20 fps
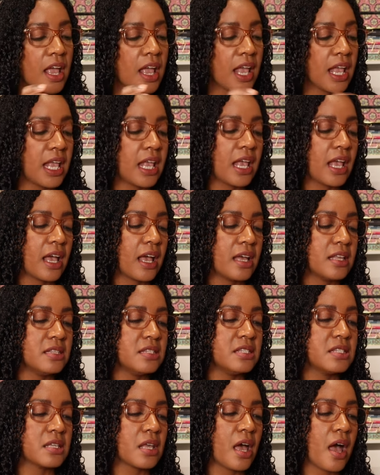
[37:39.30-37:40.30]

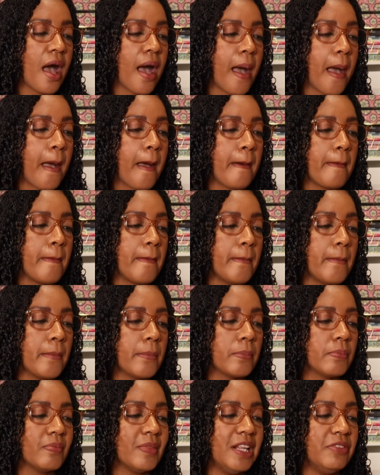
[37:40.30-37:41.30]
and um,
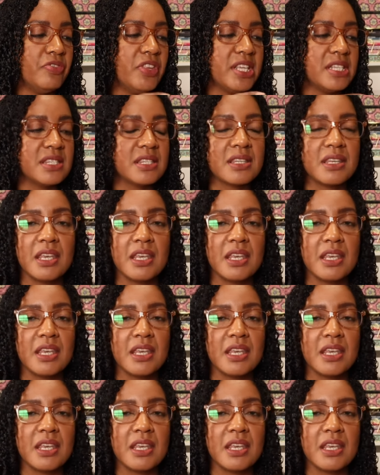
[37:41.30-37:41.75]
this